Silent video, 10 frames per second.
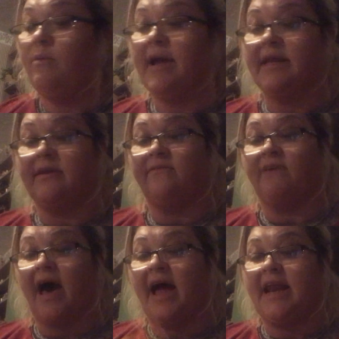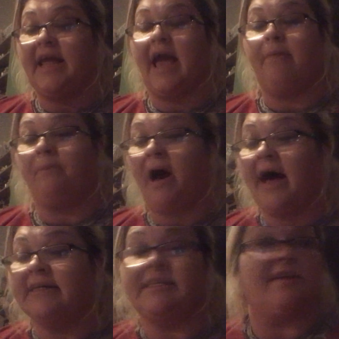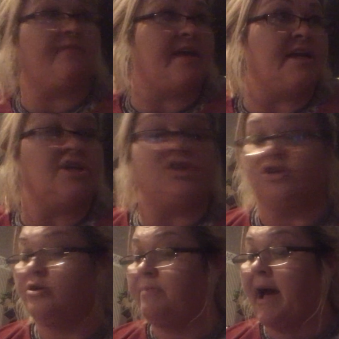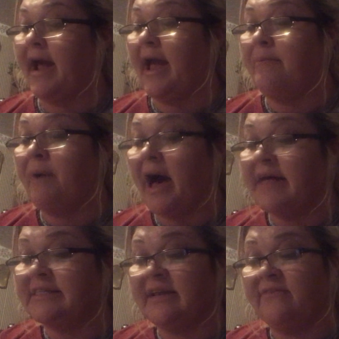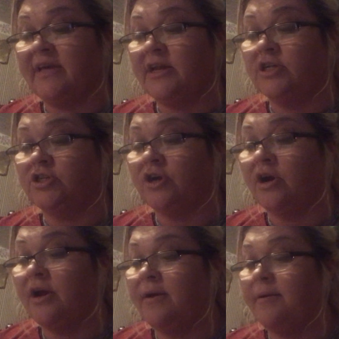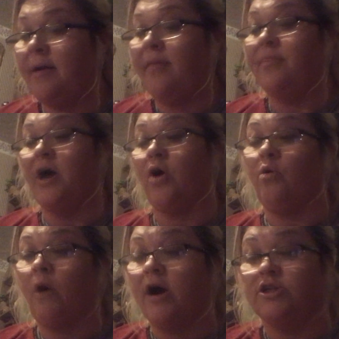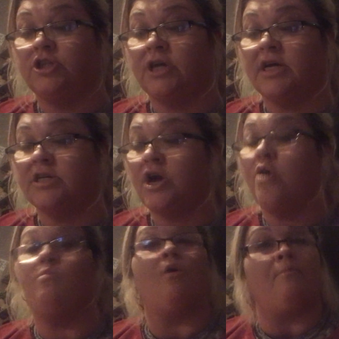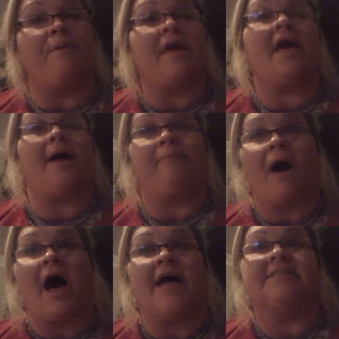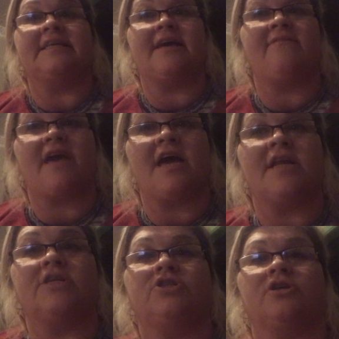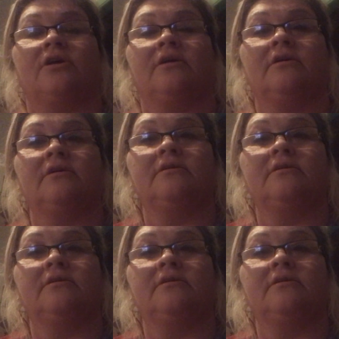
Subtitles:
When dividing a positive integer by a positive integer, the quotient will be a positive integer.